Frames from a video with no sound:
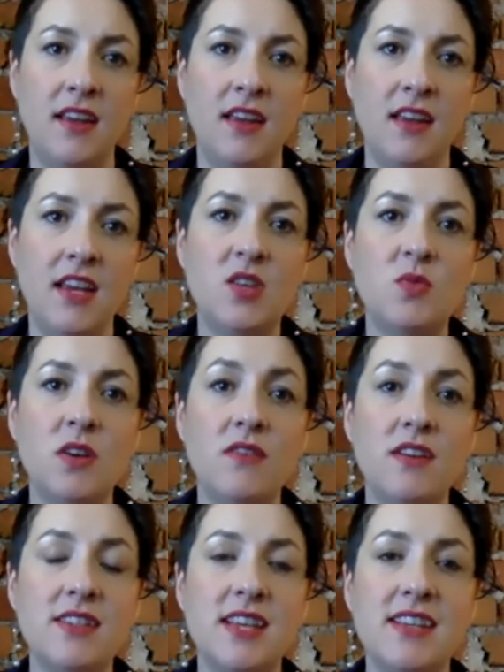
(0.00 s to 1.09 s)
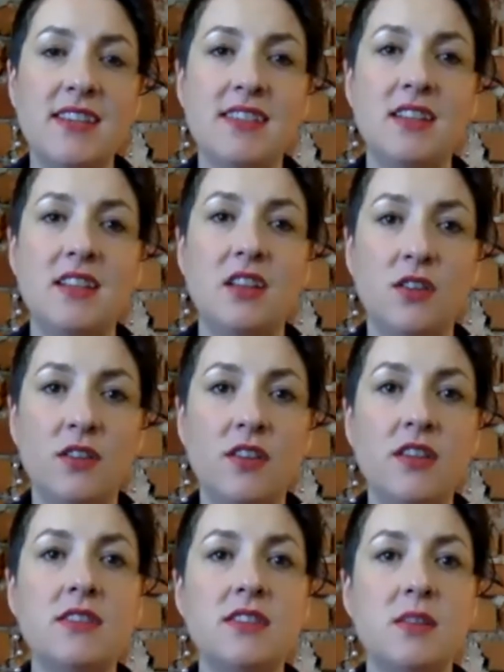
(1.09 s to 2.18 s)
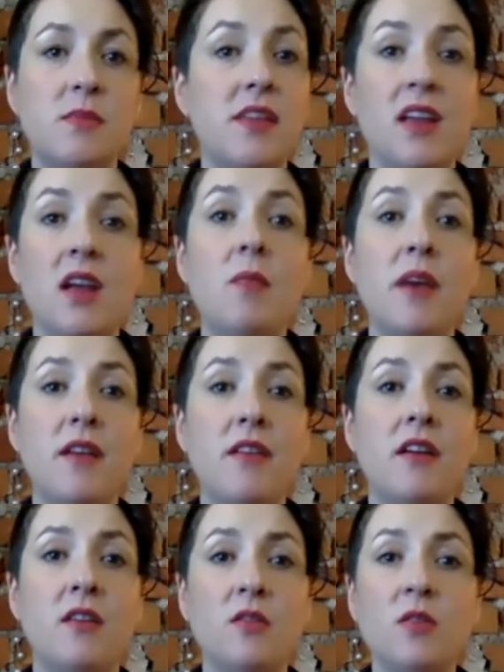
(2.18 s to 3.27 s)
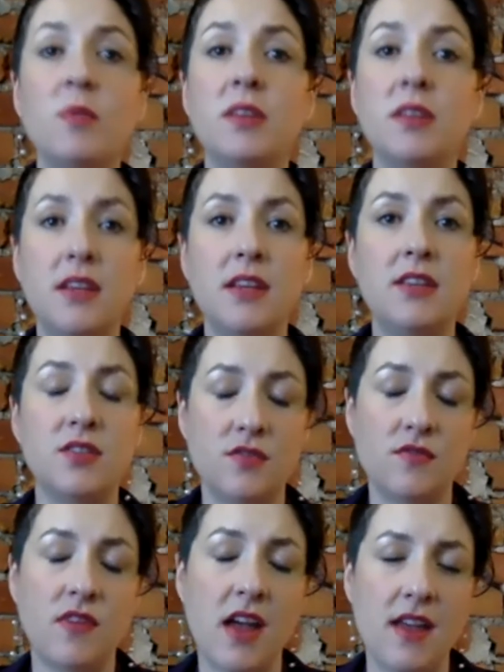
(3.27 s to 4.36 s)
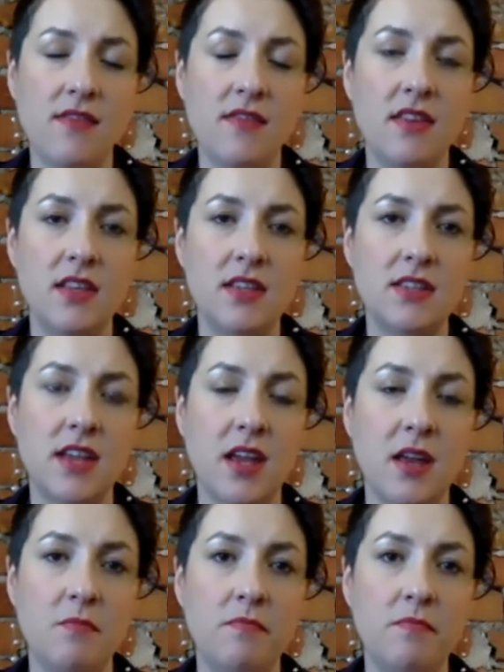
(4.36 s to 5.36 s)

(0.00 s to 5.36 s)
Each one of us has learned something about our own ability to survive in this time.